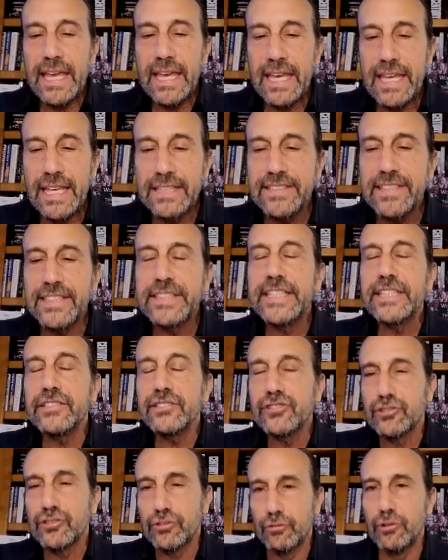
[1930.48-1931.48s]
Isn't
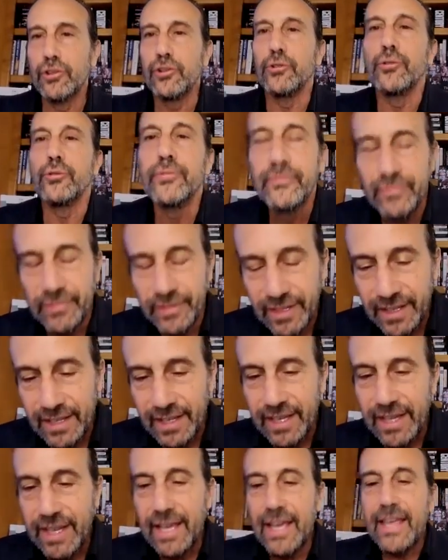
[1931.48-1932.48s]
it true
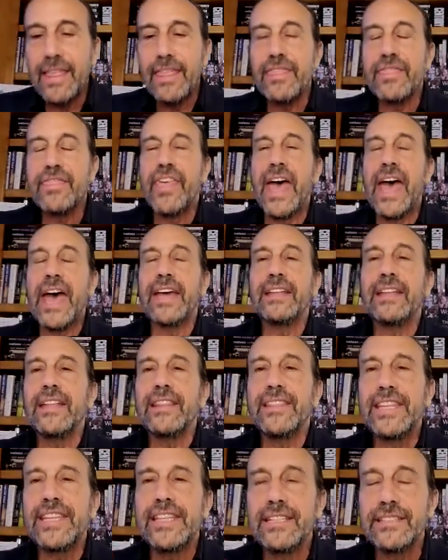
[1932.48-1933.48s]
that
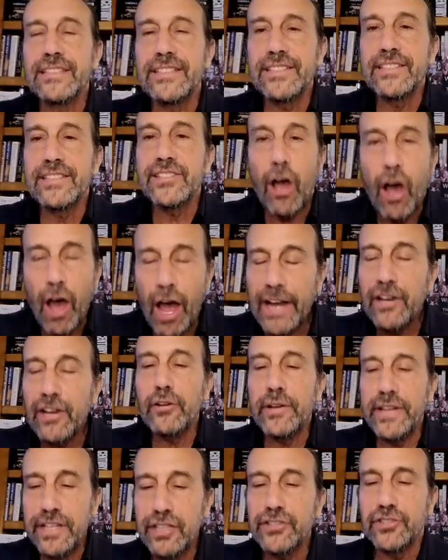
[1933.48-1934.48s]
the
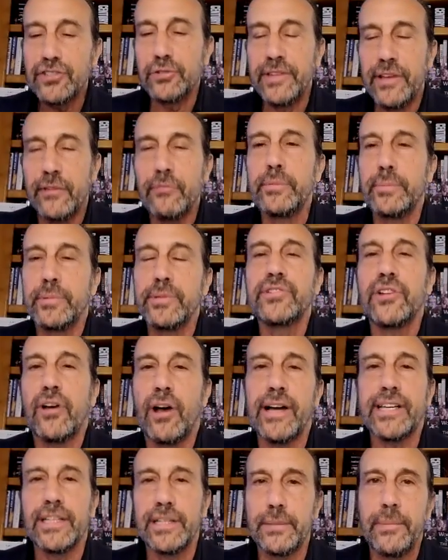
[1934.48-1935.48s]
entire issue that we've been
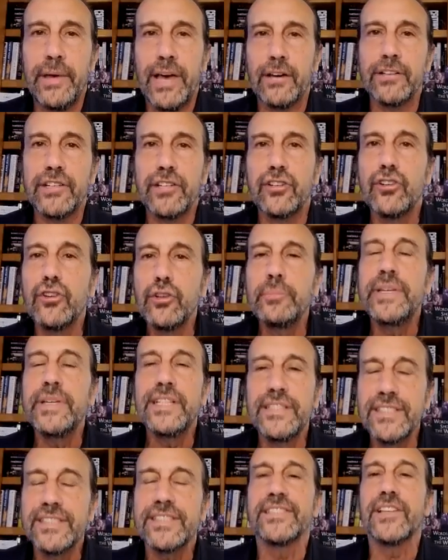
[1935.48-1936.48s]
talking about could be
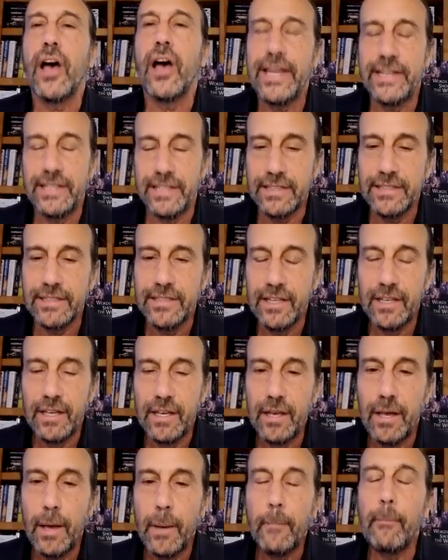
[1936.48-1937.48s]
decided
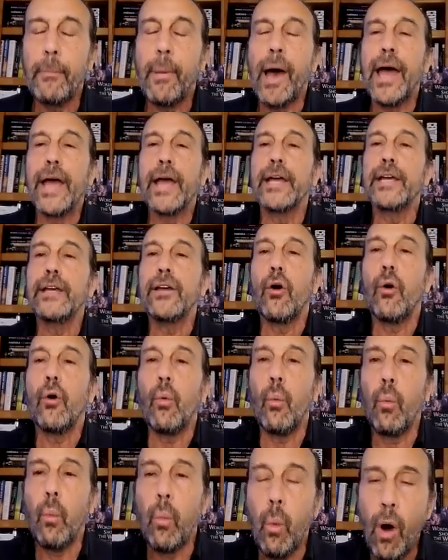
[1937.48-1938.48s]
by
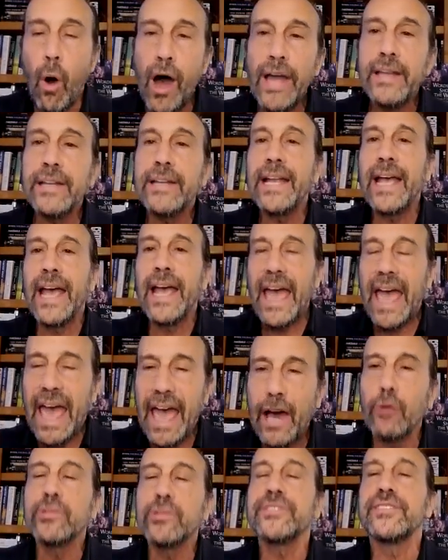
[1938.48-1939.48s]
one
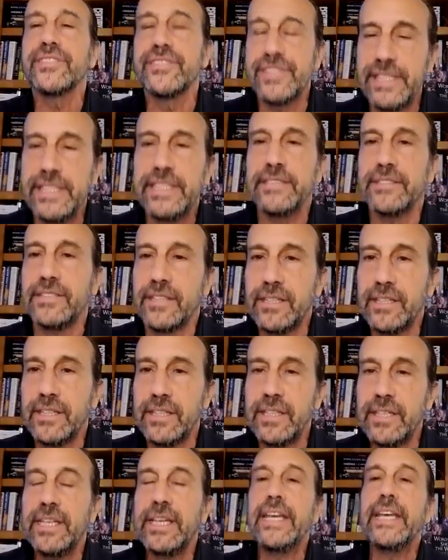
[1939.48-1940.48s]
House seat
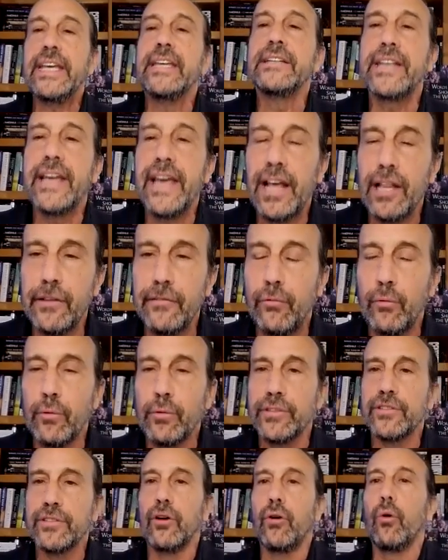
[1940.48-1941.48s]
in
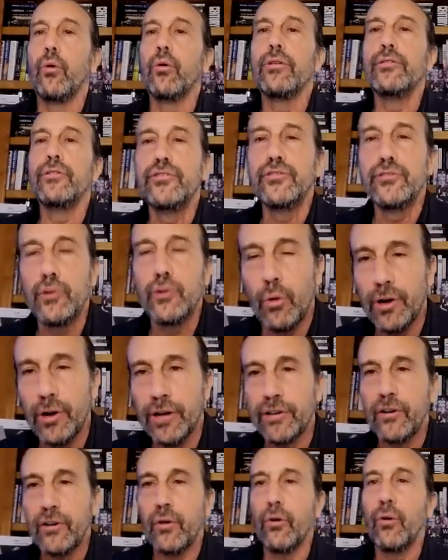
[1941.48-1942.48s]
California or New
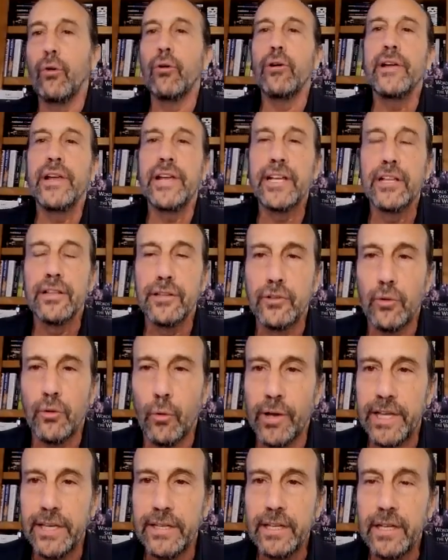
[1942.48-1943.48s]
York or
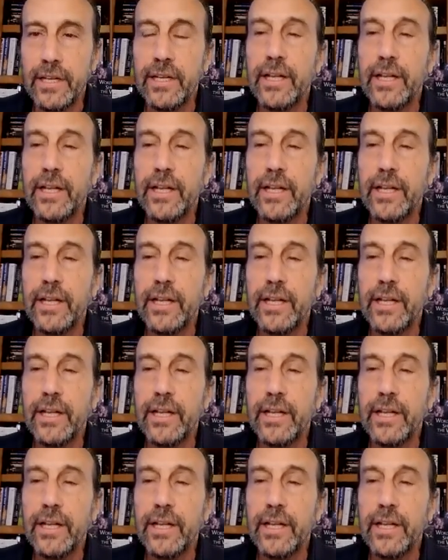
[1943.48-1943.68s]
Illinois,